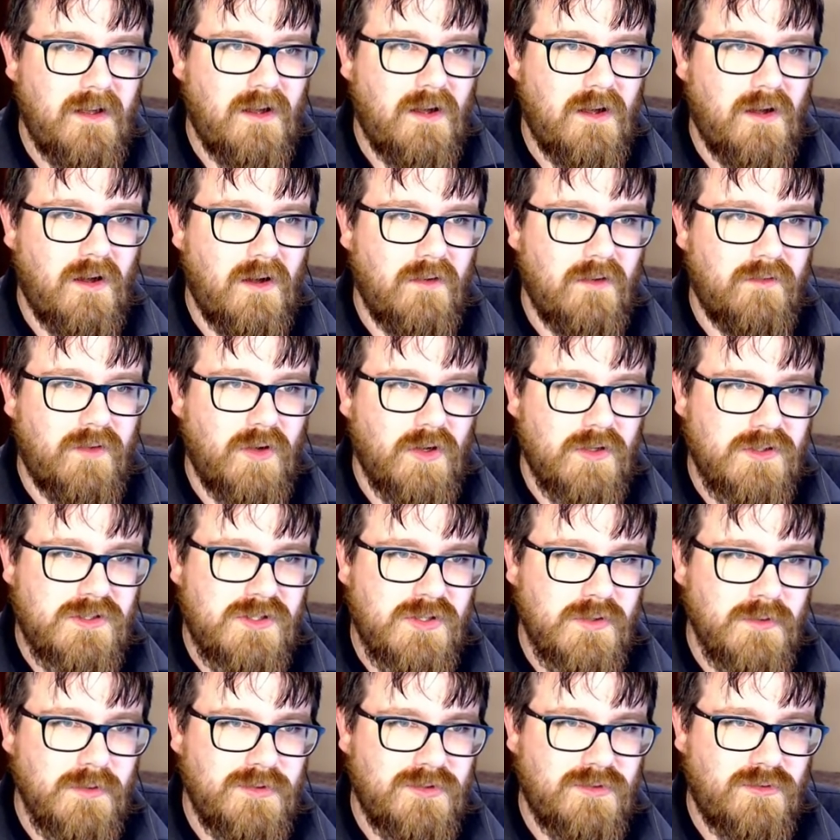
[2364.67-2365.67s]
I've got
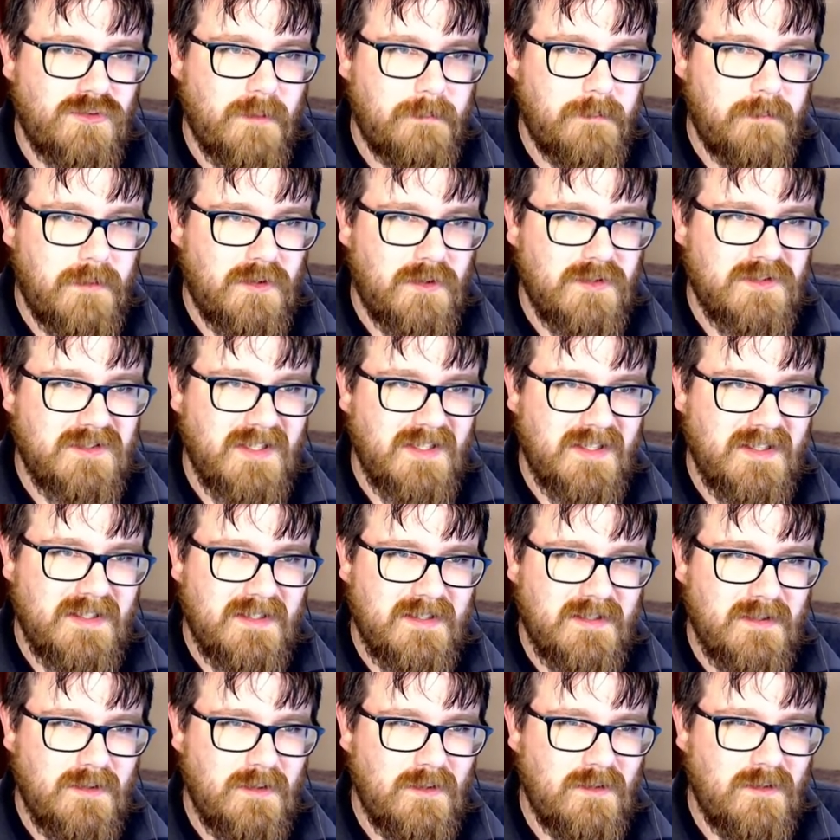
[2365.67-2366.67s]
two script blocks here.
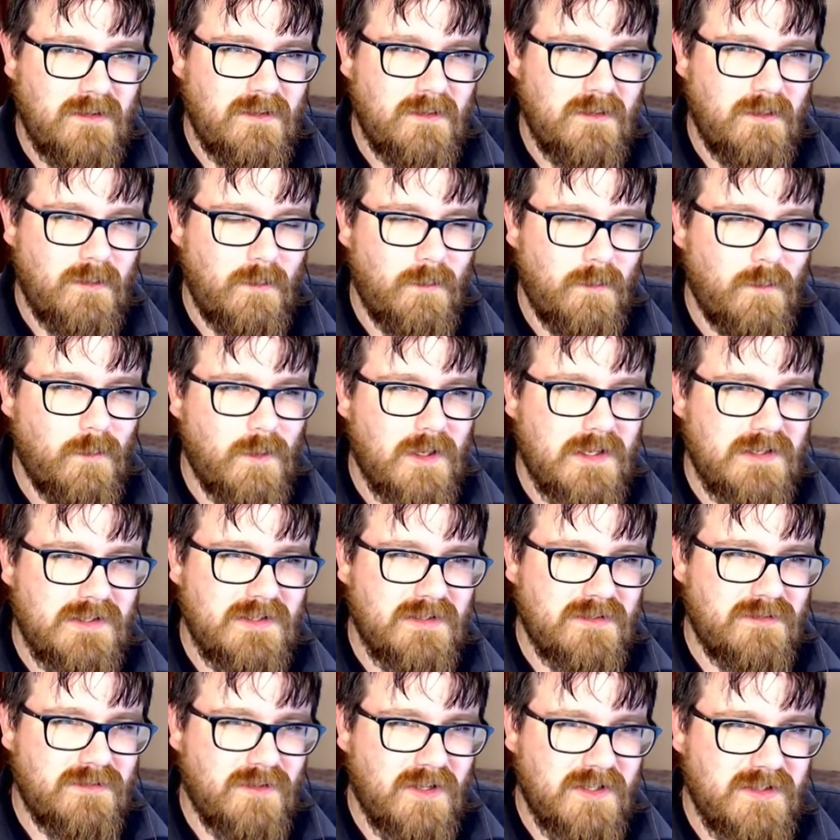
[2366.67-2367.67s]
One
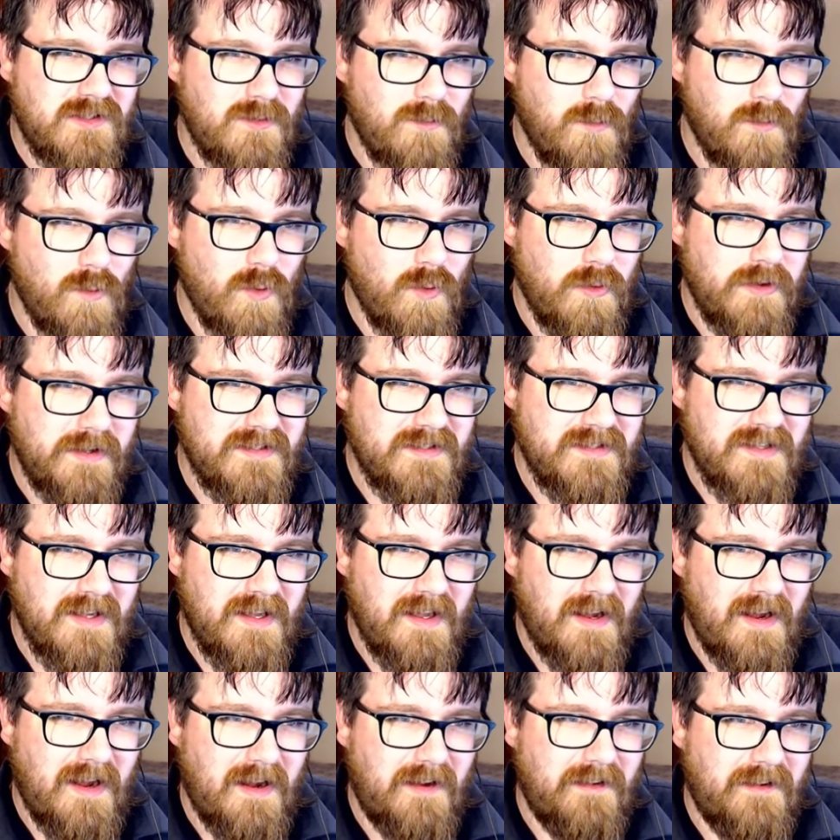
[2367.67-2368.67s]
just writes a warning
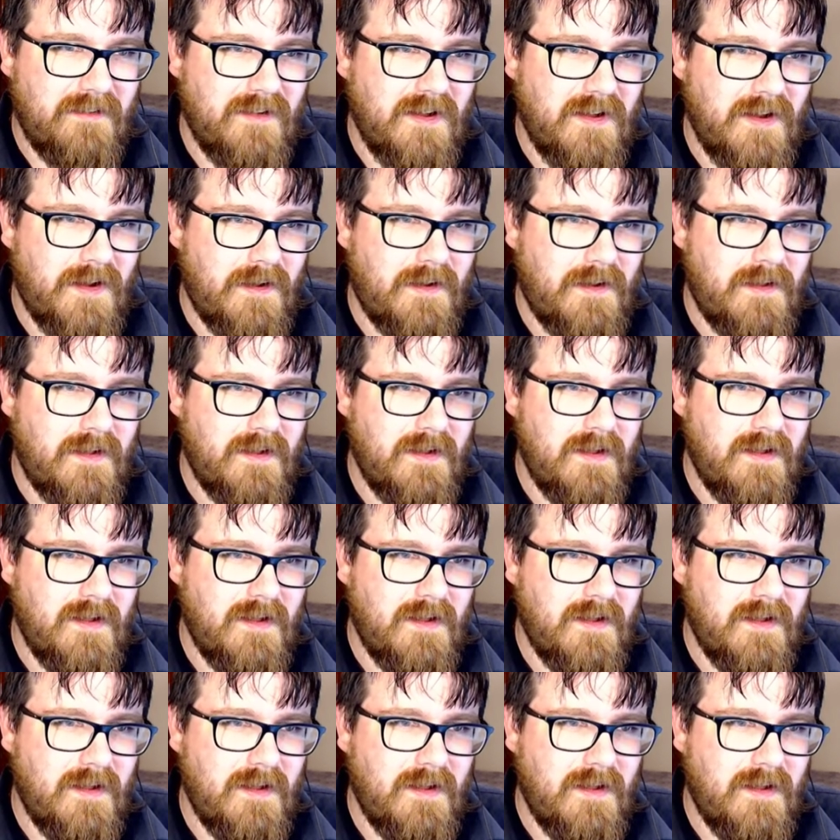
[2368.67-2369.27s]
saying activated,